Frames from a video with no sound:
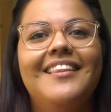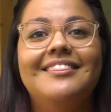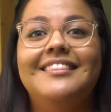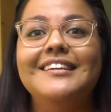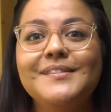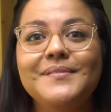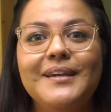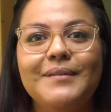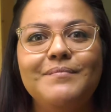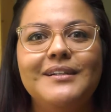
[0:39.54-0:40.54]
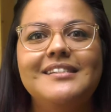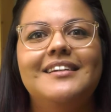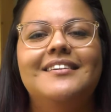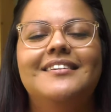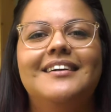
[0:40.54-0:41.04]
This week in
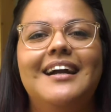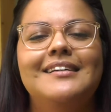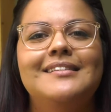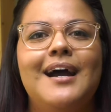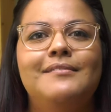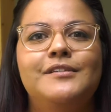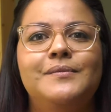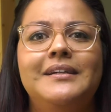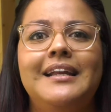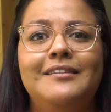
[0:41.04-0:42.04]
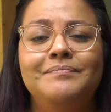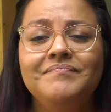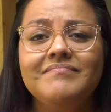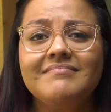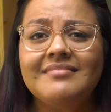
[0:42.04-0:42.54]
particular, as I was
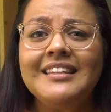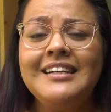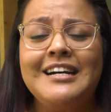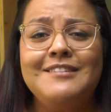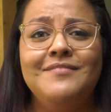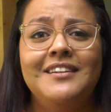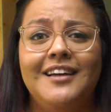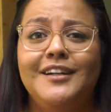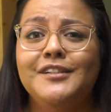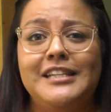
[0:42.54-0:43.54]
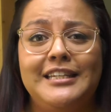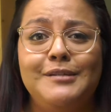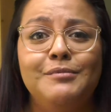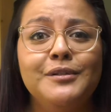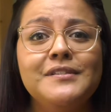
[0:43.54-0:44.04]
reading the letter to
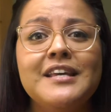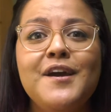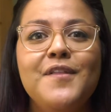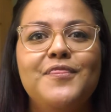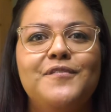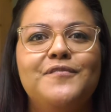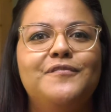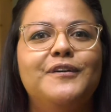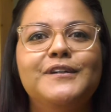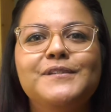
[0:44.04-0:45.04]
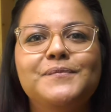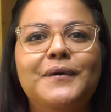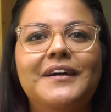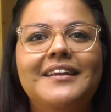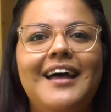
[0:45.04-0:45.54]
Hebrews, the first
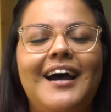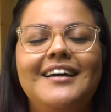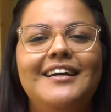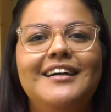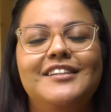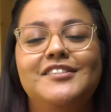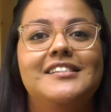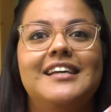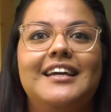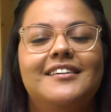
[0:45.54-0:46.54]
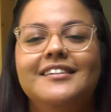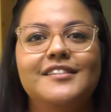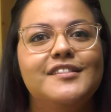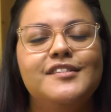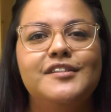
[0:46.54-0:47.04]
word that just like
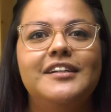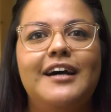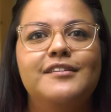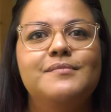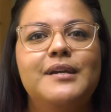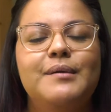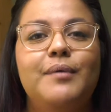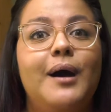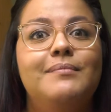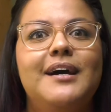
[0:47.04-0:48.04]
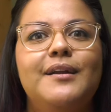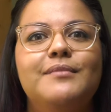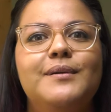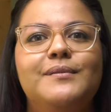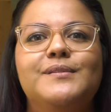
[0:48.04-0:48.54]
stood out to me and popped out at
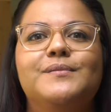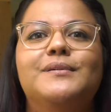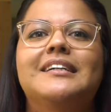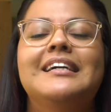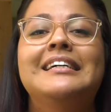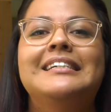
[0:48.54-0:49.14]
me was the word